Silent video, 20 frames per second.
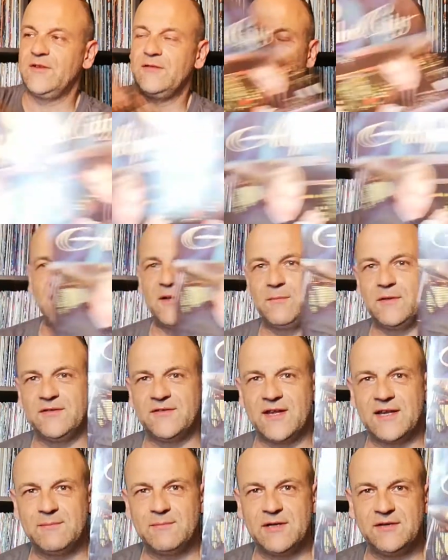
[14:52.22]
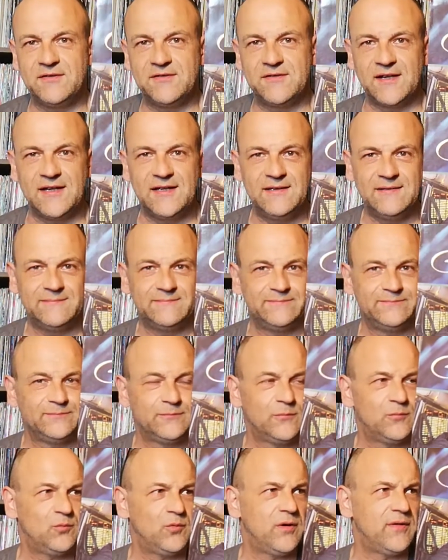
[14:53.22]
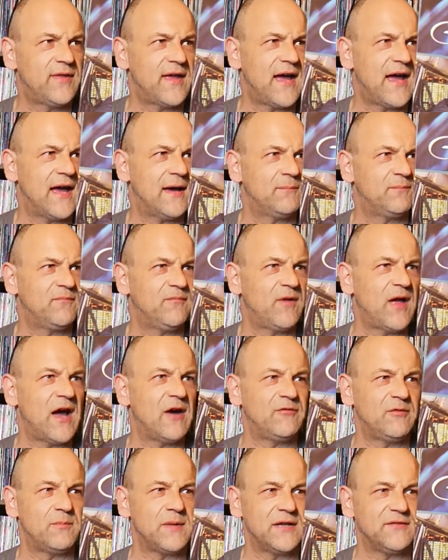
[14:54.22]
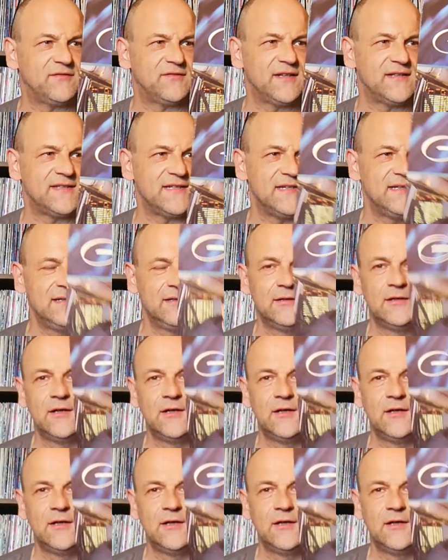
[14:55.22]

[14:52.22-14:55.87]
first up is ABC with Alphabet City.